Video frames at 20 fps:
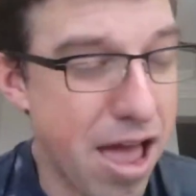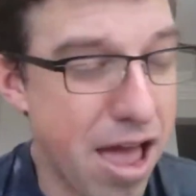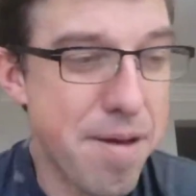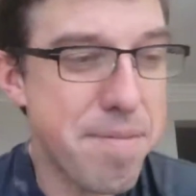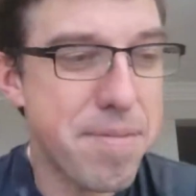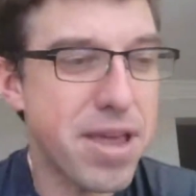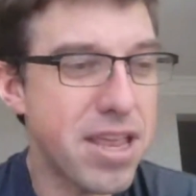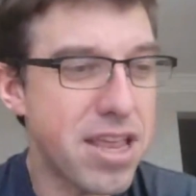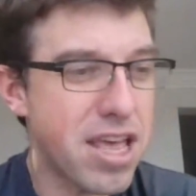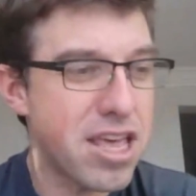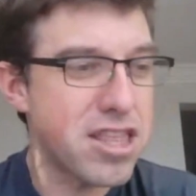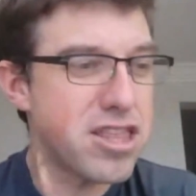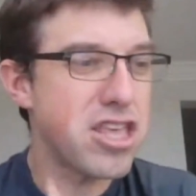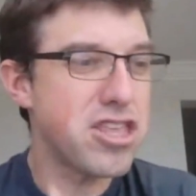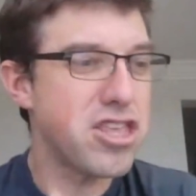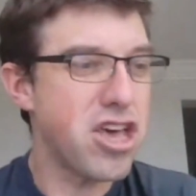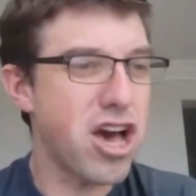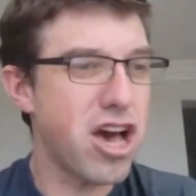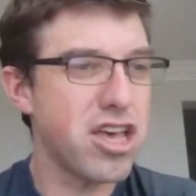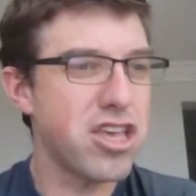
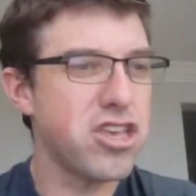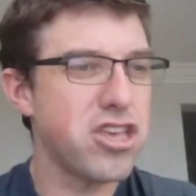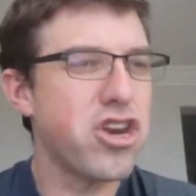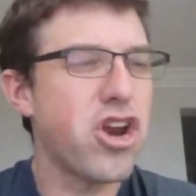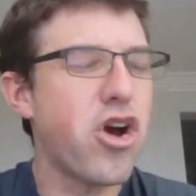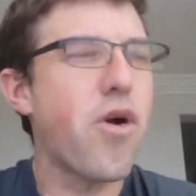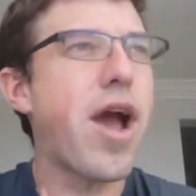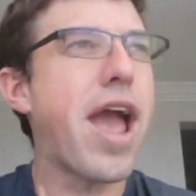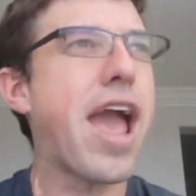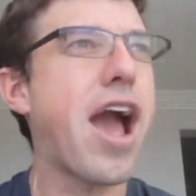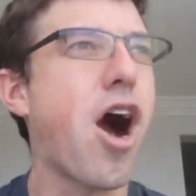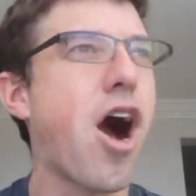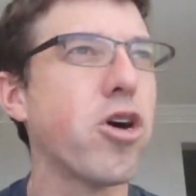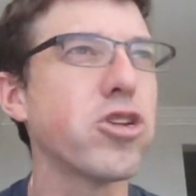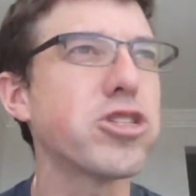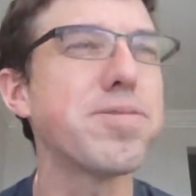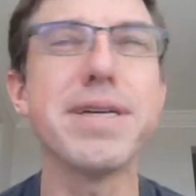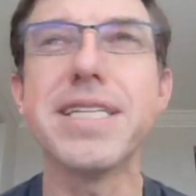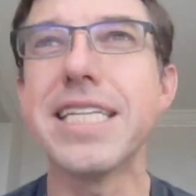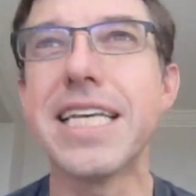You know,
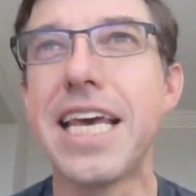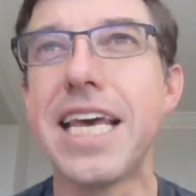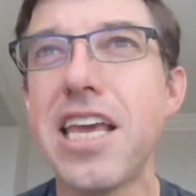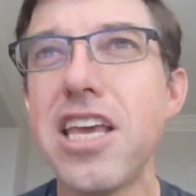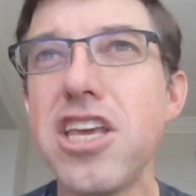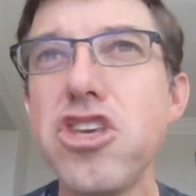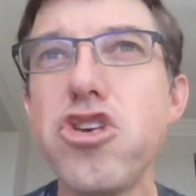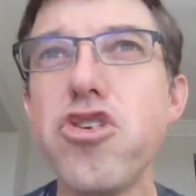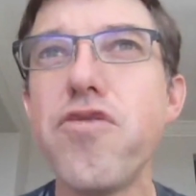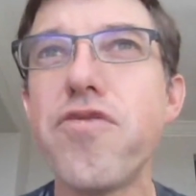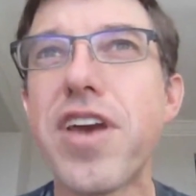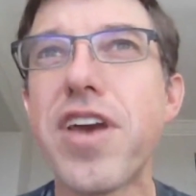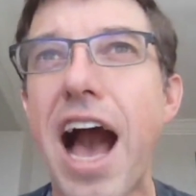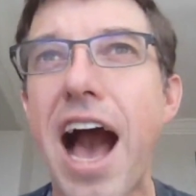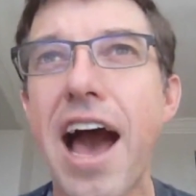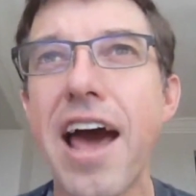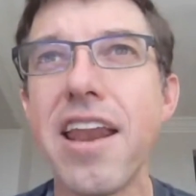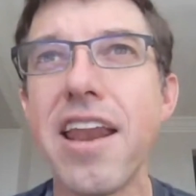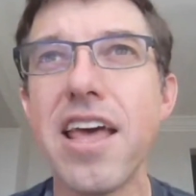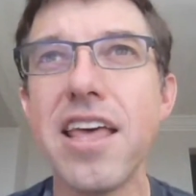ultimately you've
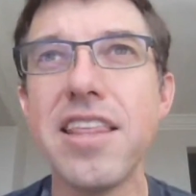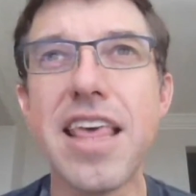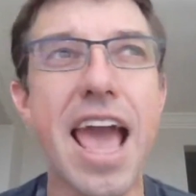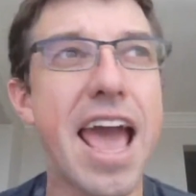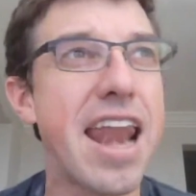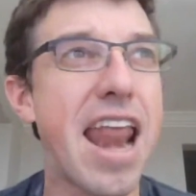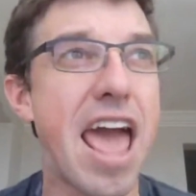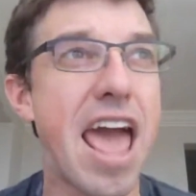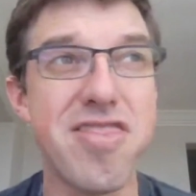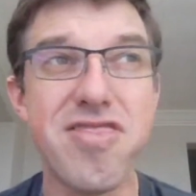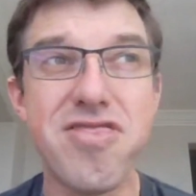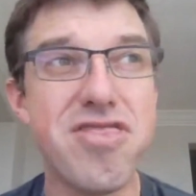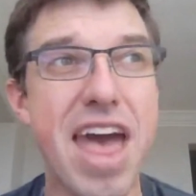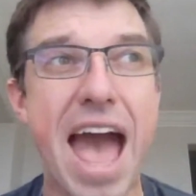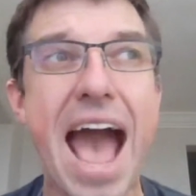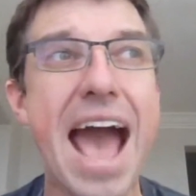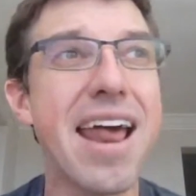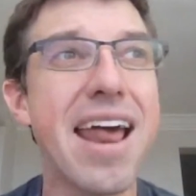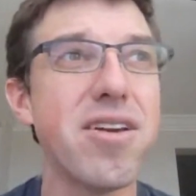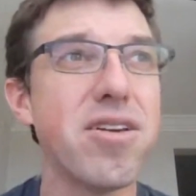got, and
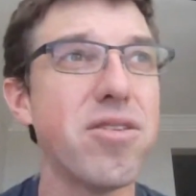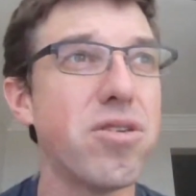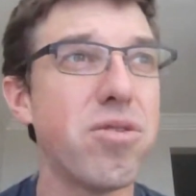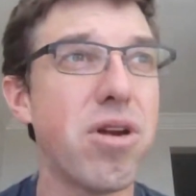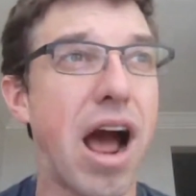that,